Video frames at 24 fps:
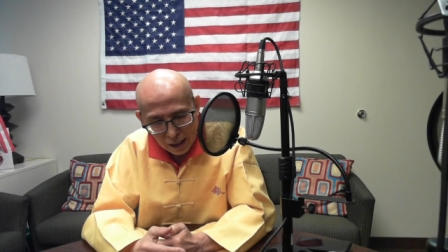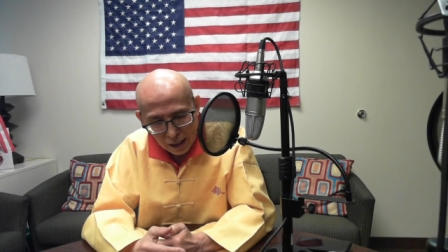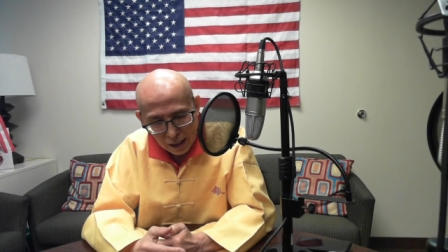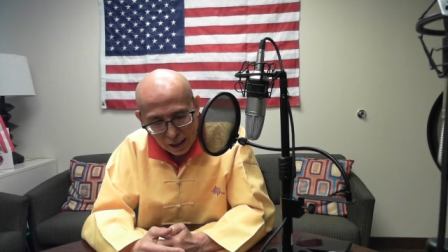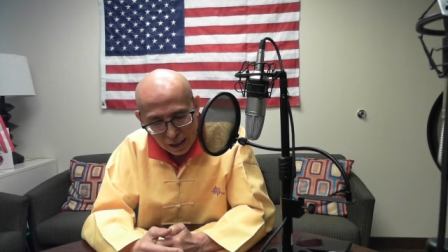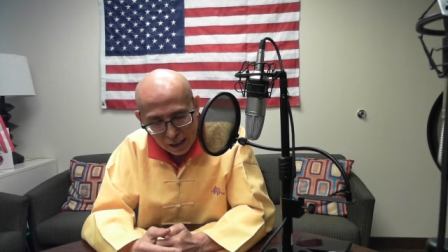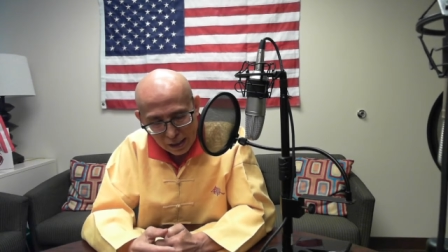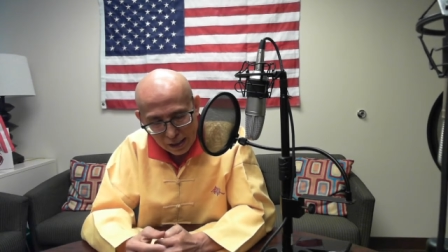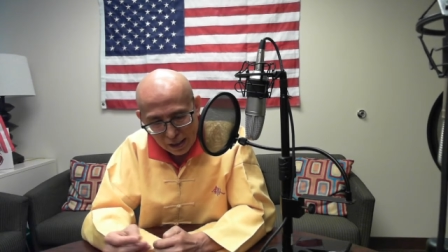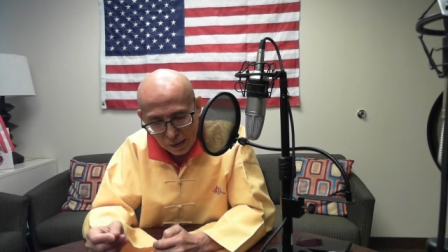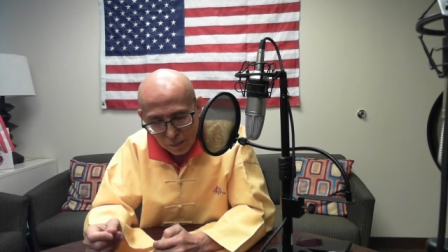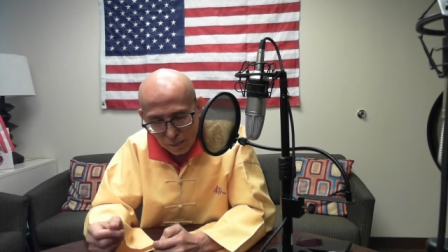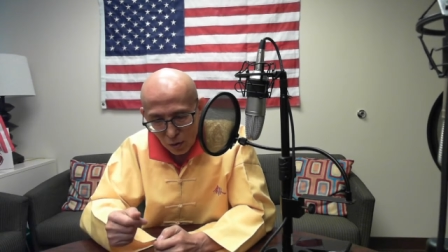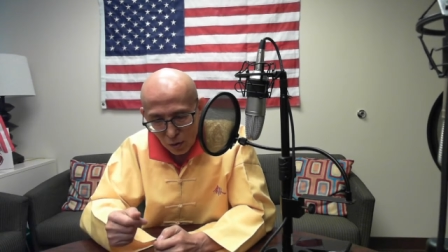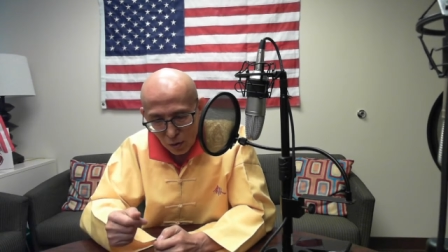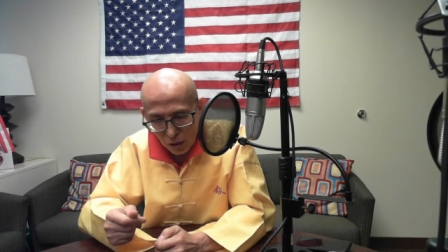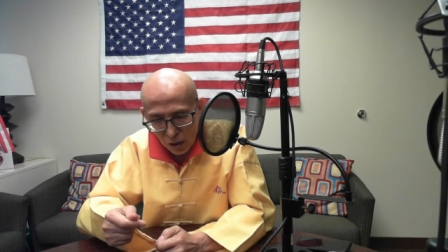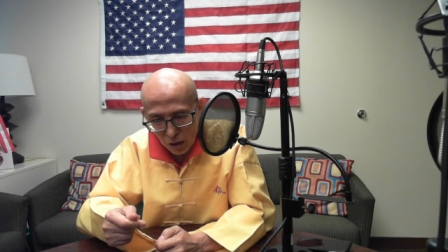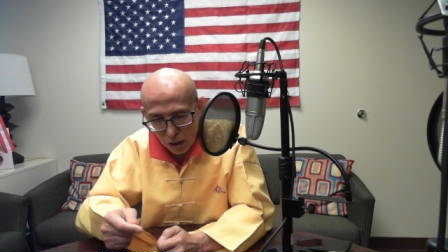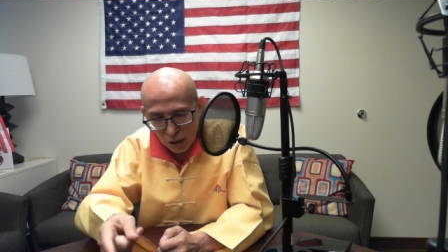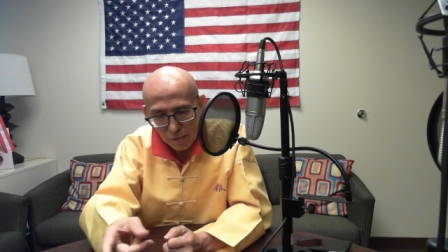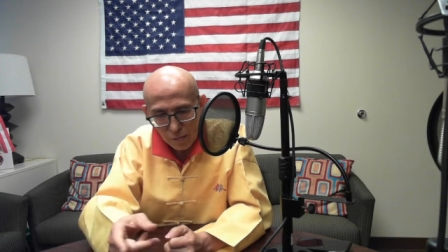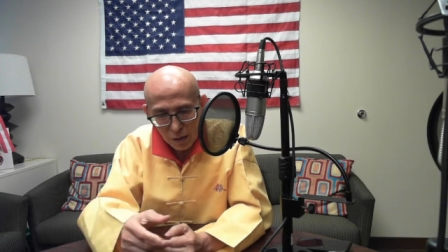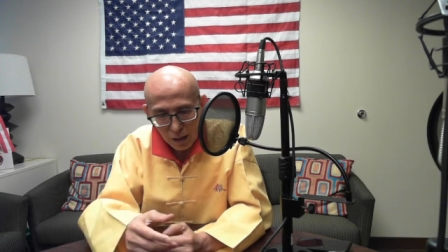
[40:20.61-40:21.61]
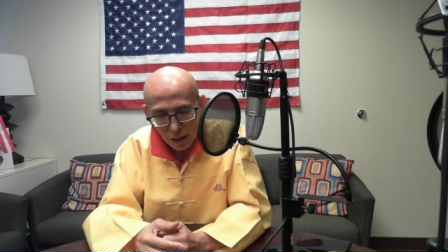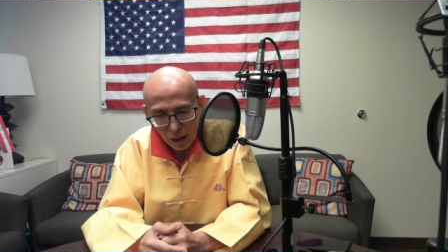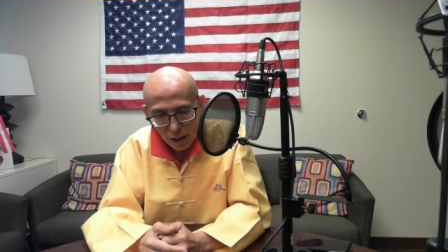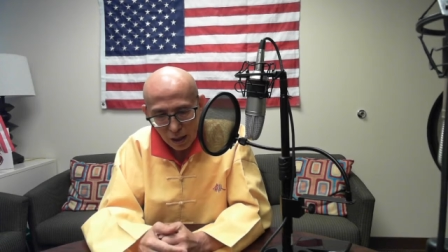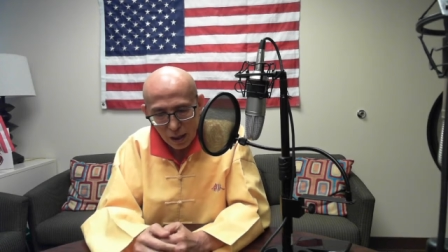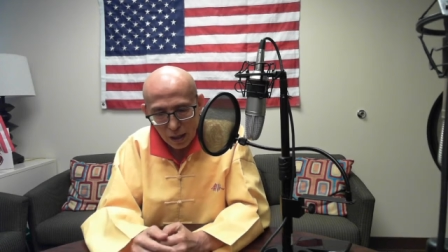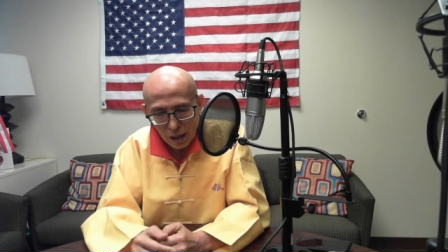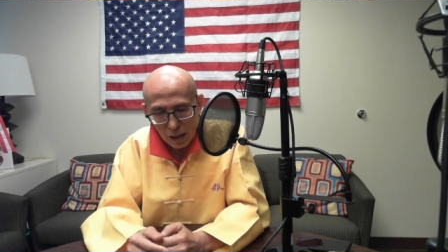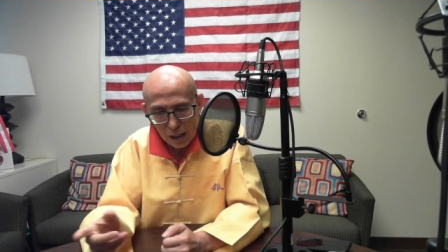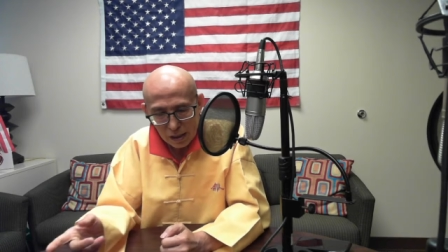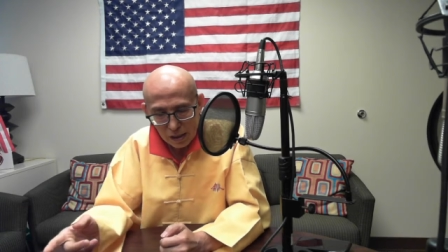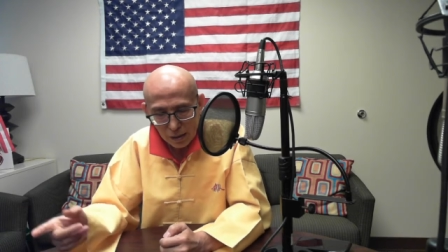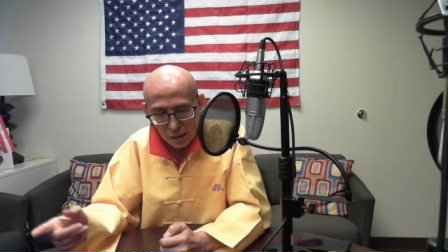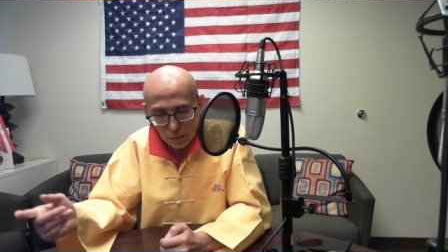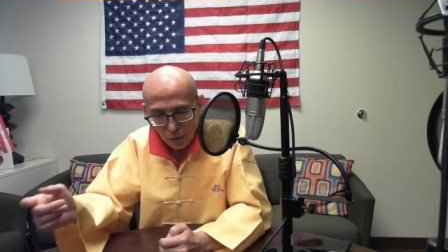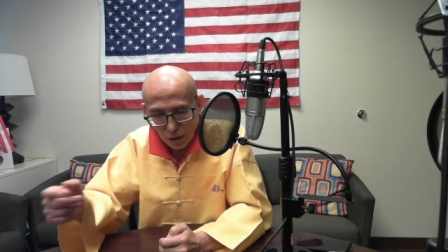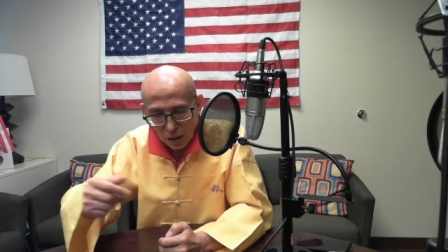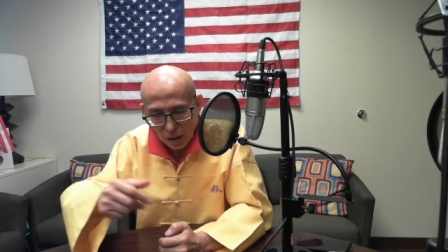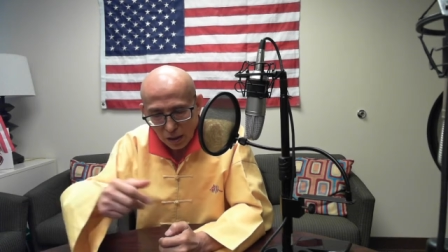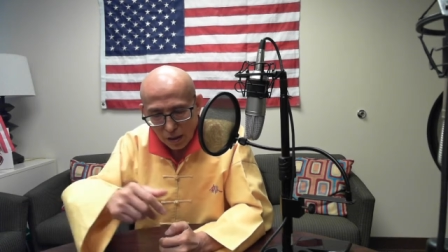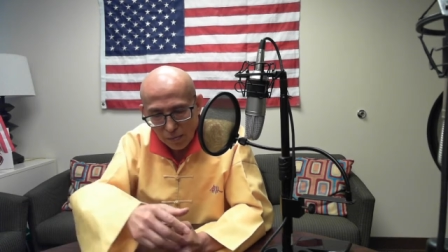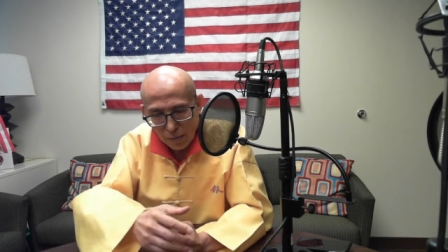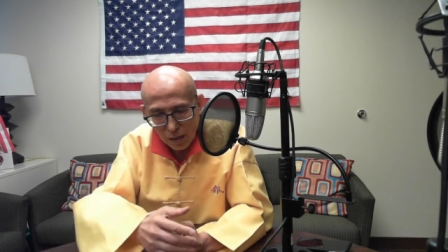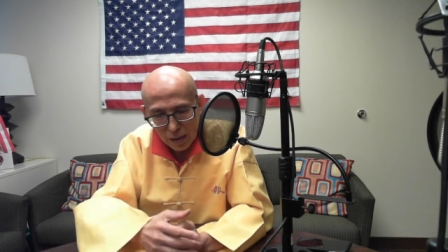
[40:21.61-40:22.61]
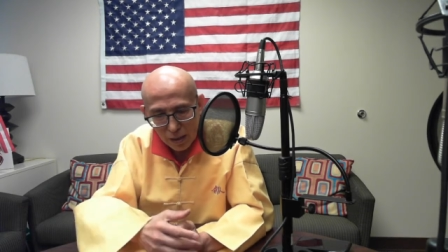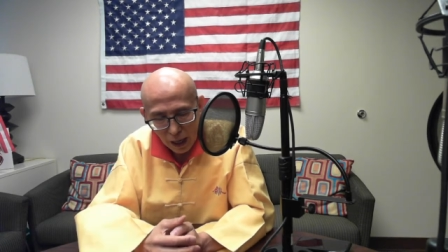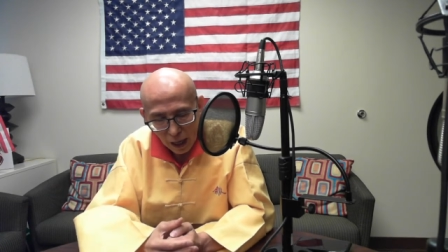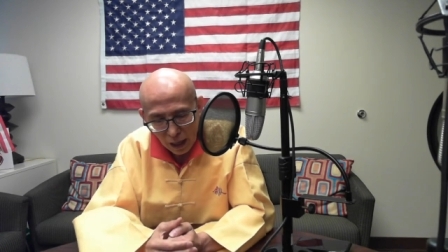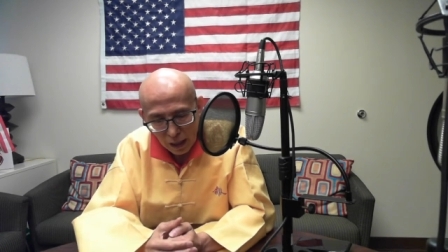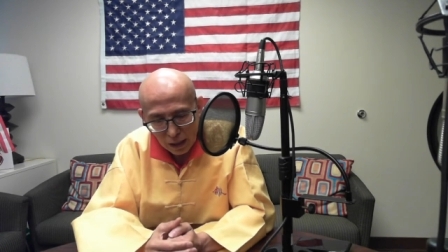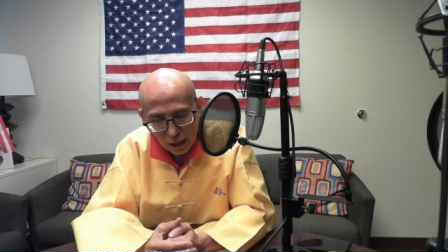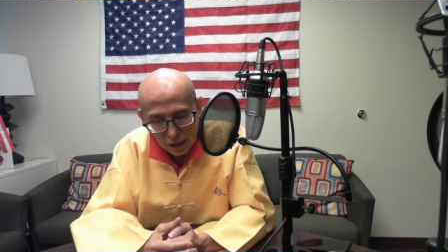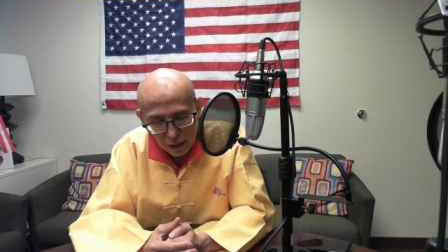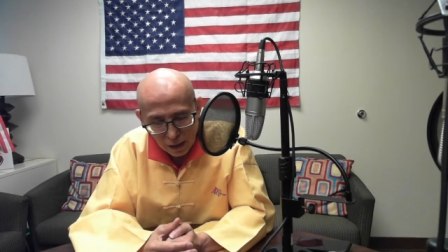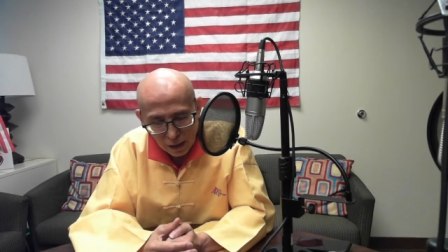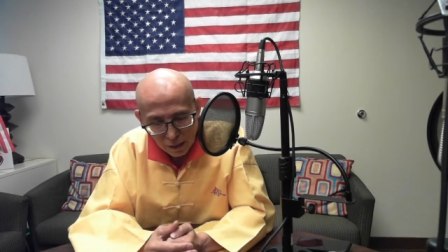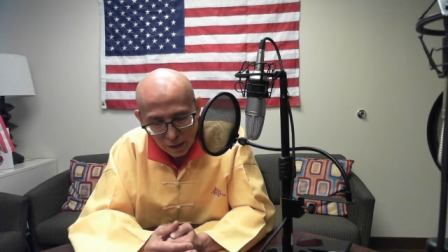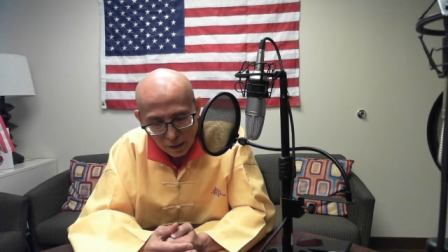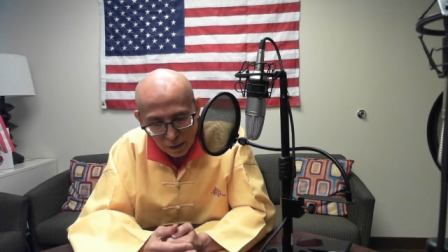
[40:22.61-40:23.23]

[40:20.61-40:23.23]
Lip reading: Somebody give me here, somebody give me that.